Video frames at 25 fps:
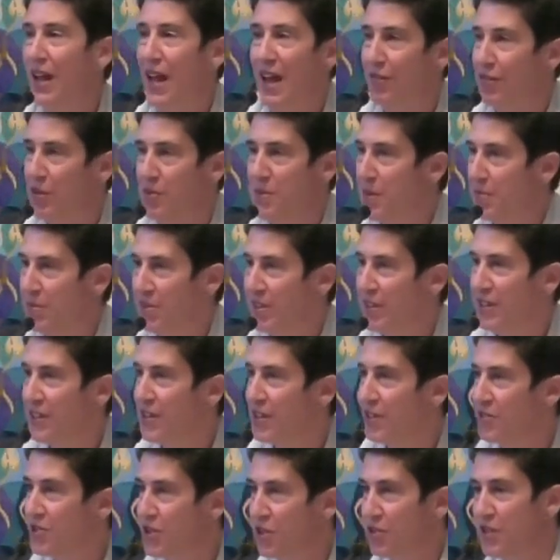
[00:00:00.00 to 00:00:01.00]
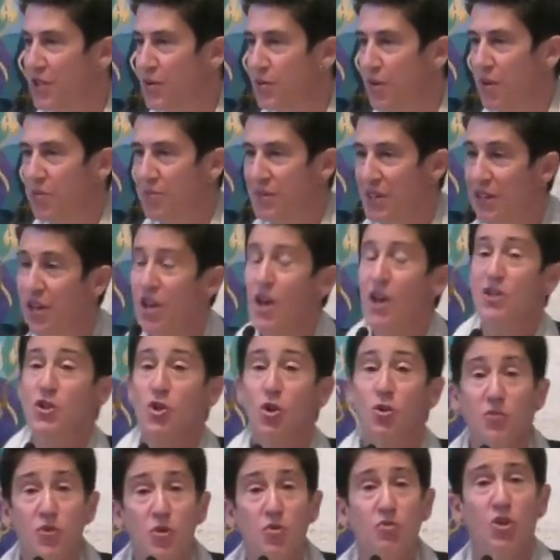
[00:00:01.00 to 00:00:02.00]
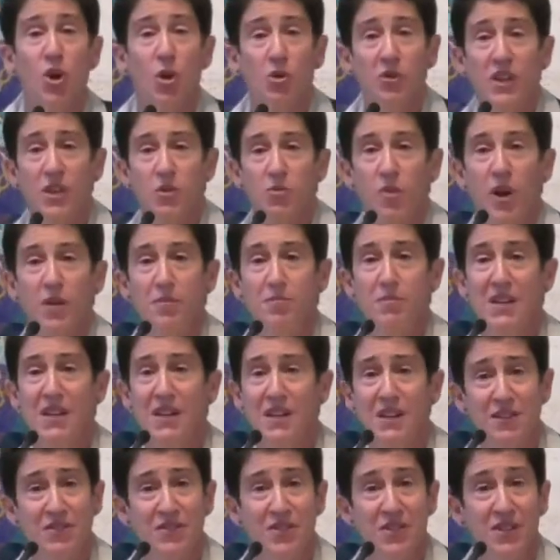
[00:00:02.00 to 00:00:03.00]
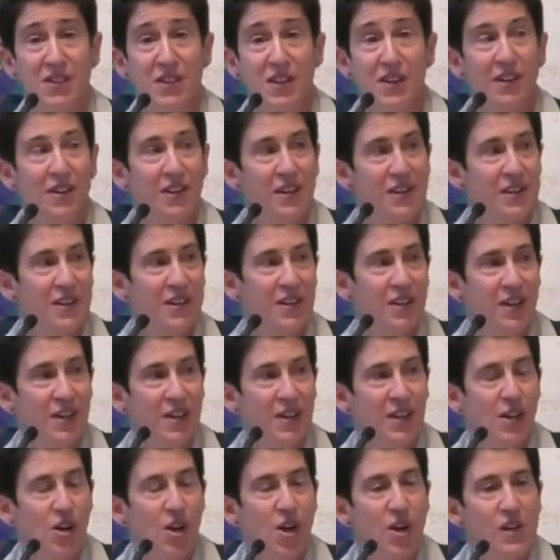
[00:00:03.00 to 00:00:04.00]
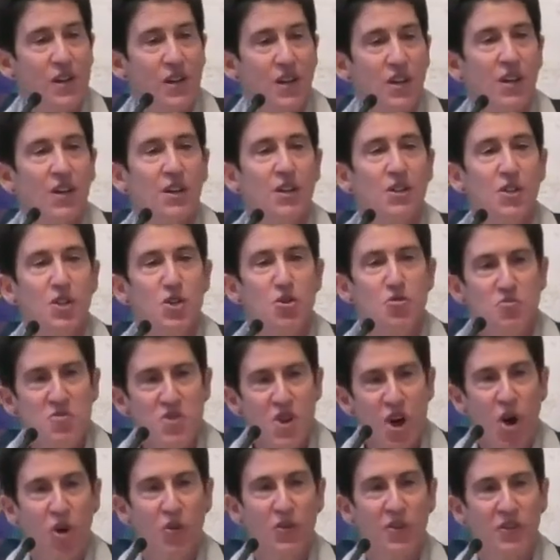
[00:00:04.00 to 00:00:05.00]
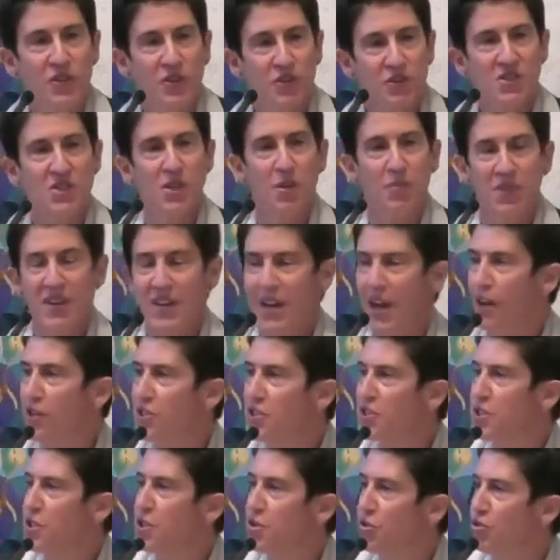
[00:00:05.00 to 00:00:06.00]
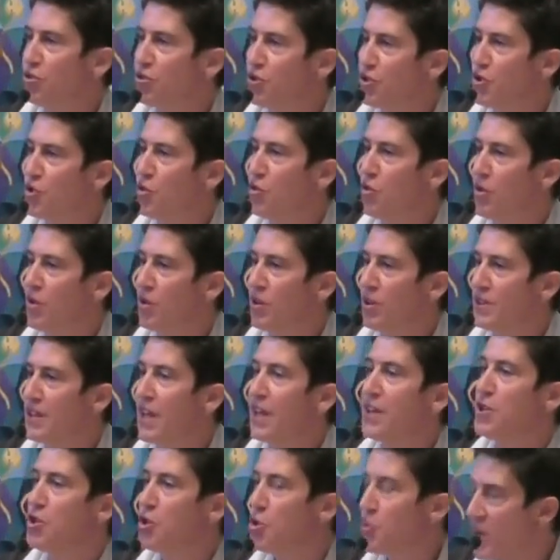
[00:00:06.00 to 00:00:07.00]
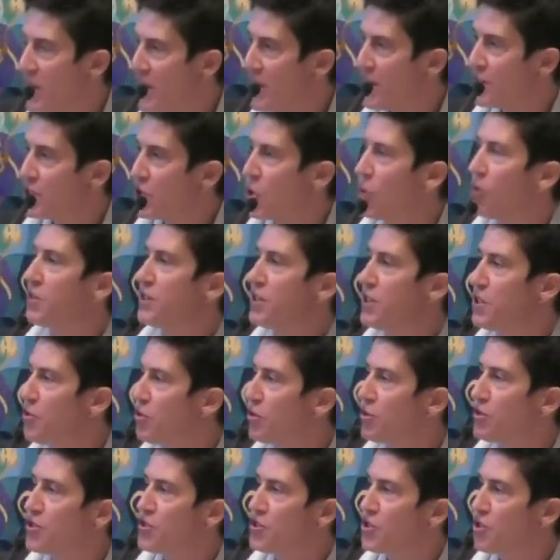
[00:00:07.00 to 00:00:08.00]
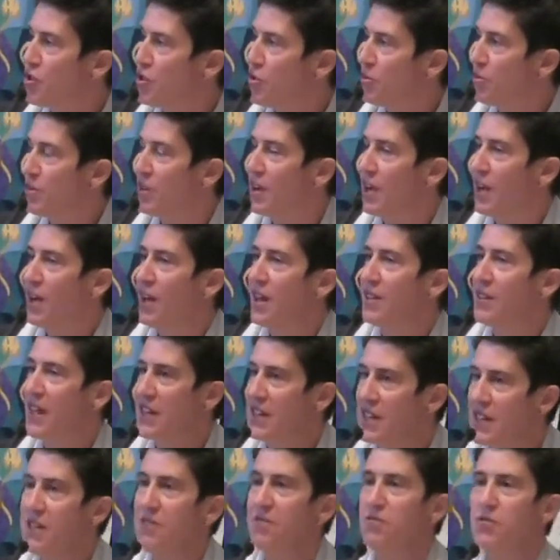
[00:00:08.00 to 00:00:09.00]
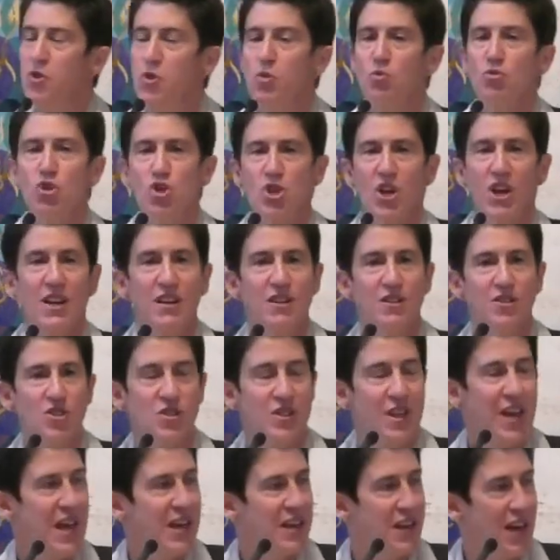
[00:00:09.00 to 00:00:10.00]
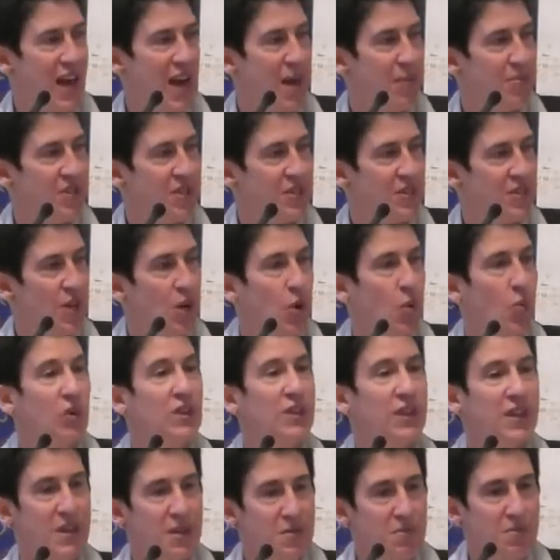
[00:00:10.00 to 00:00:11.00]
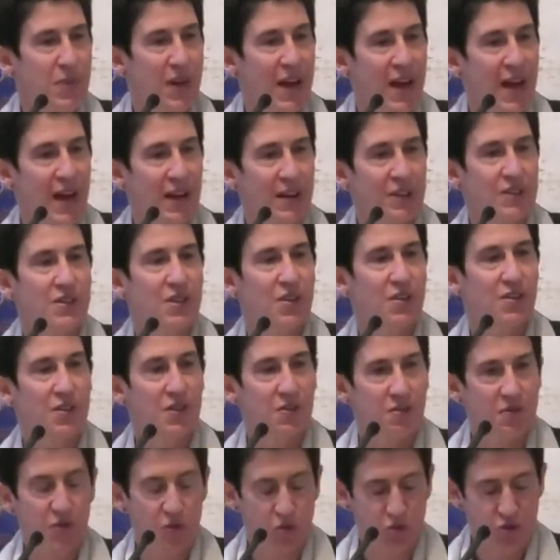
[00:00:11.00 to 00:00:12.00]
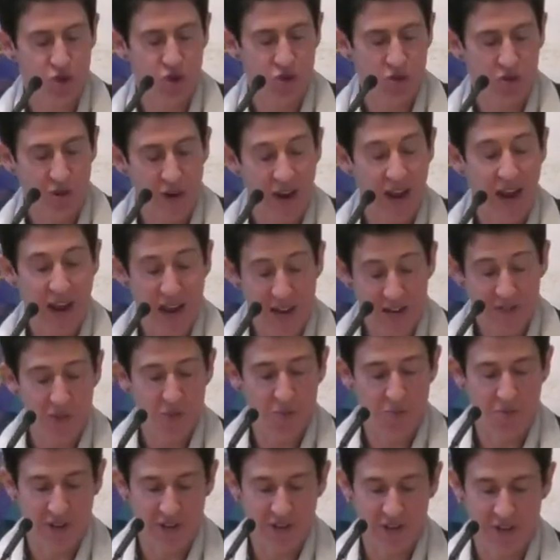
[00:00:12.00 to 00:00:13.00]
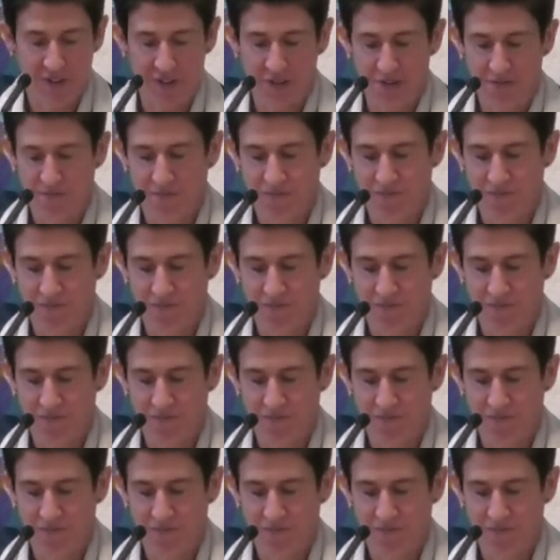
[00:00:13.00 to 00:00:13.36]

Half the people in here don't eat red meat. So if you don't eat red meat, you know that there's something else that you can do that you eat or that you consume that if you change that habit will impact the future and the present.